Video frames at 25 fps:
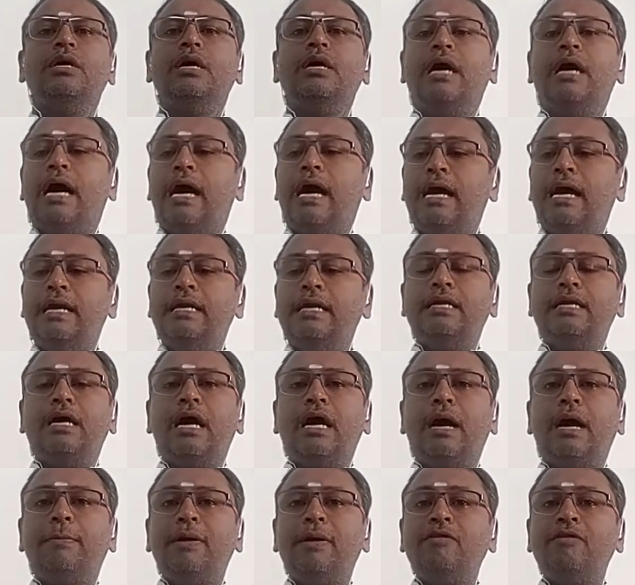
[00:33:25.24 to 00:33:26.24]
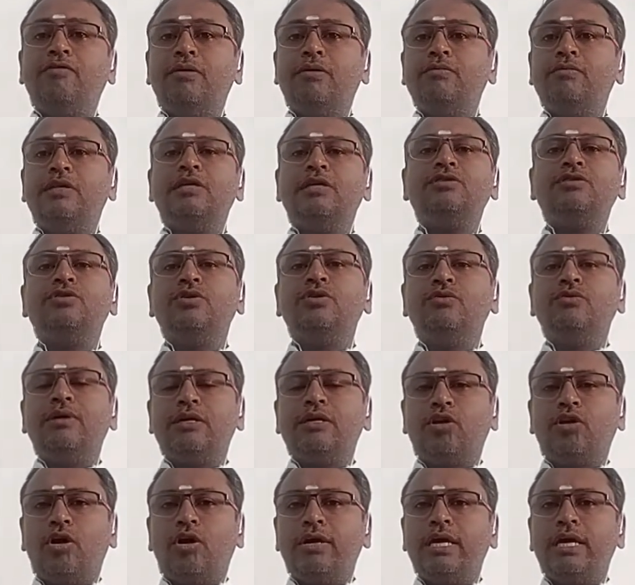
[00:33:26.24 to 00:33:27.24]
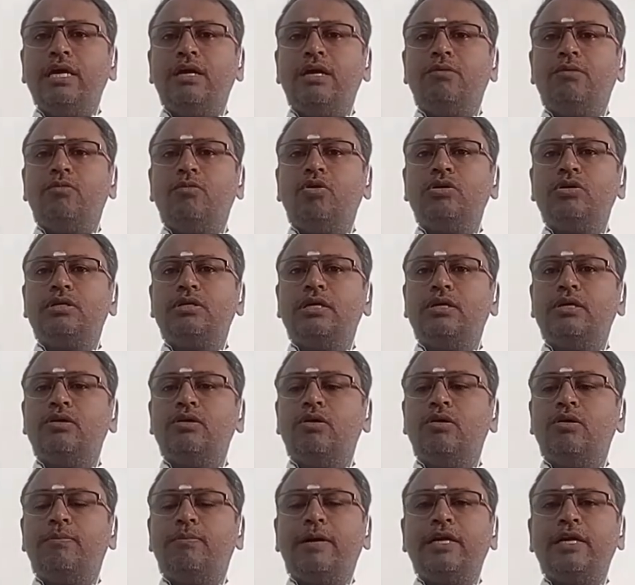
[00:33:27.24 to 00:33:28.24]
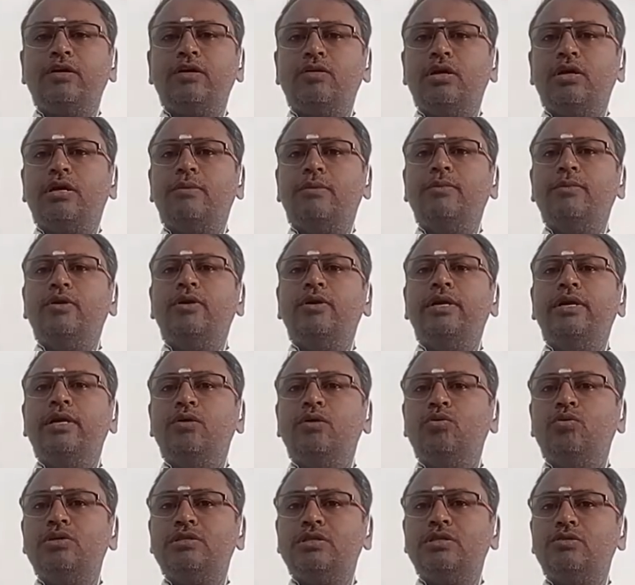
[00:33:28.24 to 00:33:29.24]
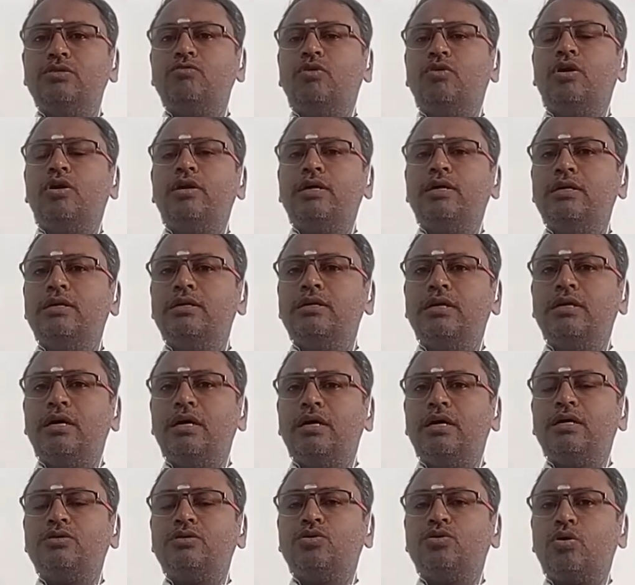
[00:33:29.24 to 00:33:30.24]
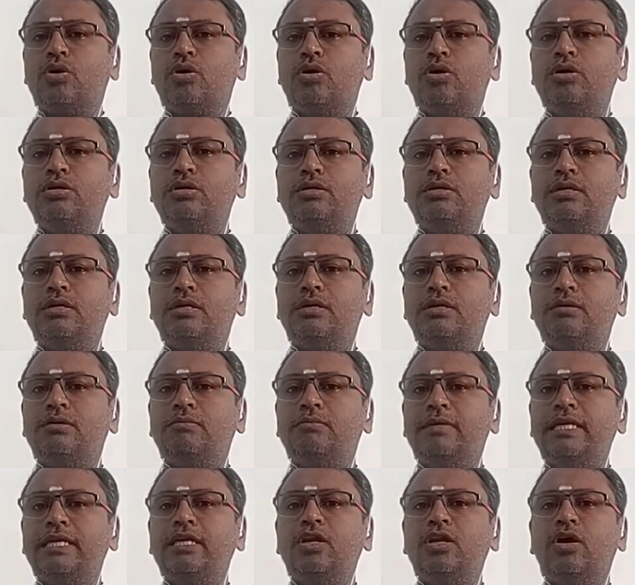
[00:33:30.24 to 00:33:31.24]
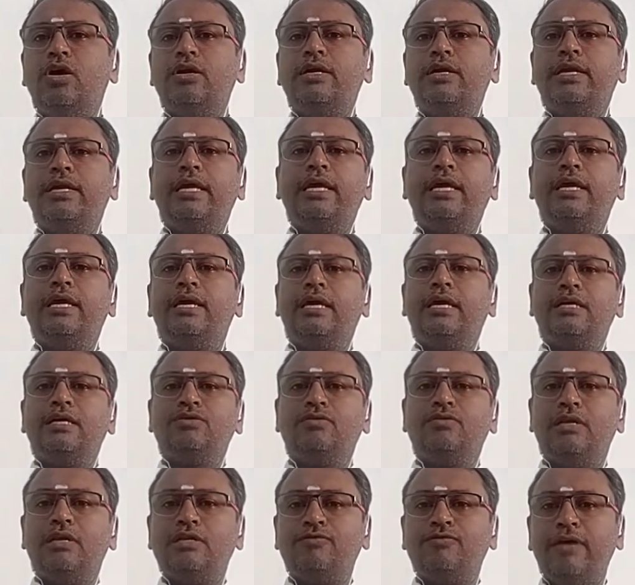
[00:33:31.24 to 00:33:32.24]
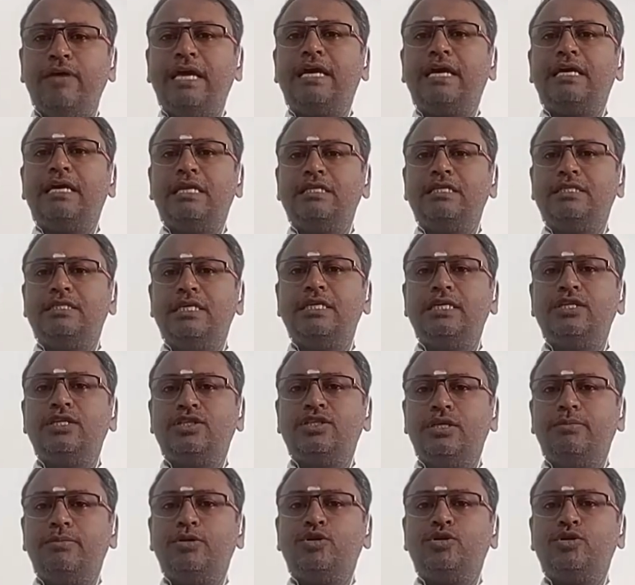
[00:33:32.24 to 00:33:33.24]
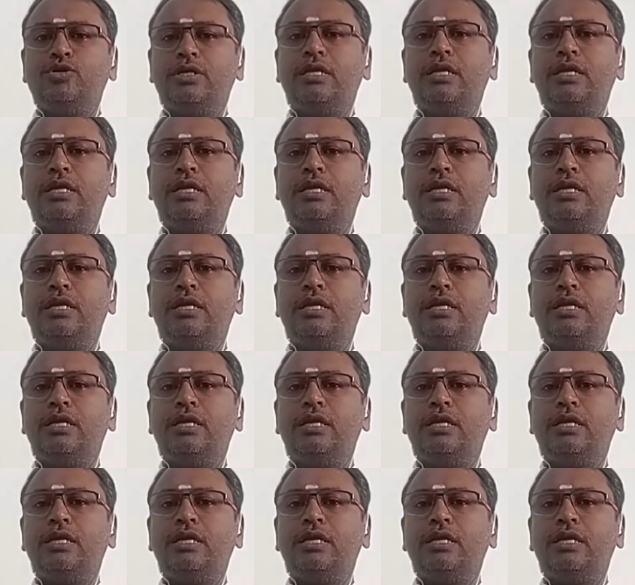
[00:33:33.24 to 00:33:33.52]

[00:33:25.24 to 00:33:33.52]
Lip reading: And apart from this, you are talking about a particular community who is involved in so-called money laundering as well as fake currency distribution.